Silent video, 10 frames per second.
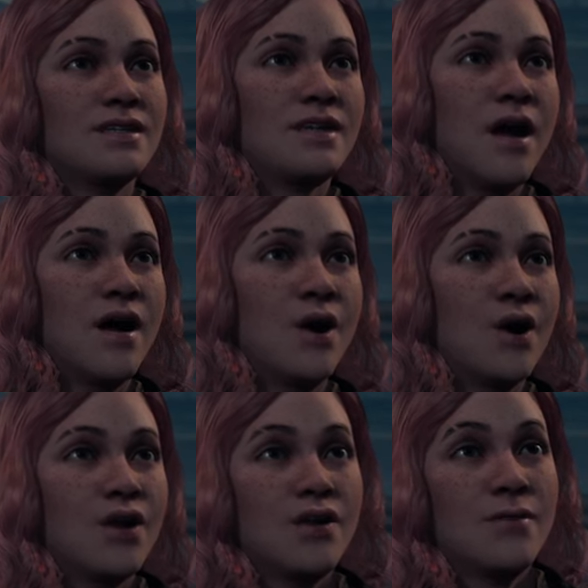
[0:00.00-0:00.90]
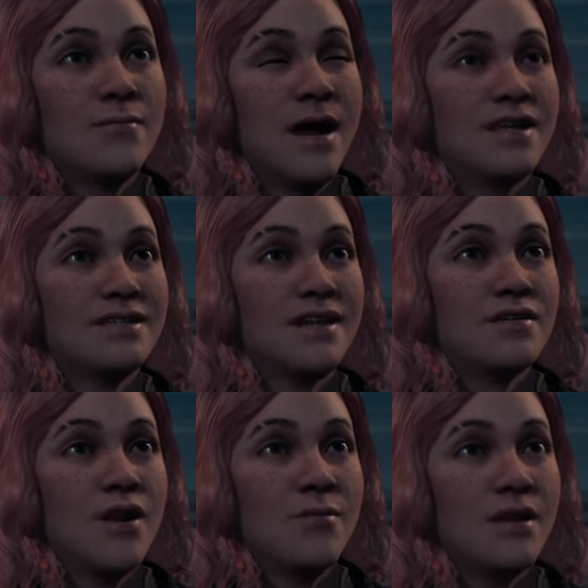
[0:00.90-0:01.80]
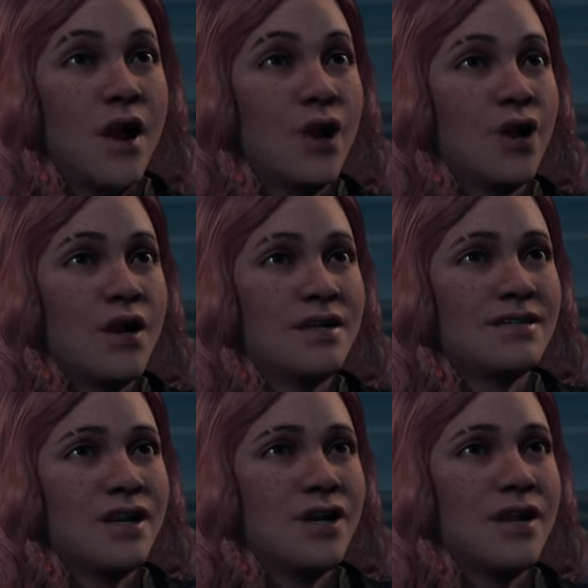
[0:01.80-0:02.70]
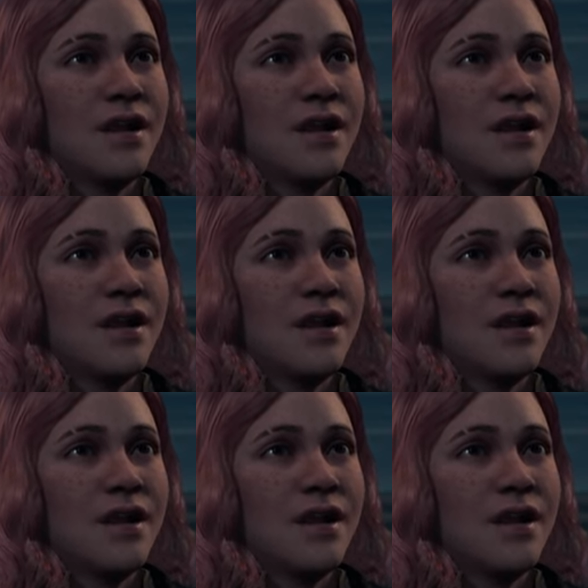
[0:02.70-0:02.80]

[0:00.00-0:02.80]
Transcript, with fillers: So, the passage from your ruins to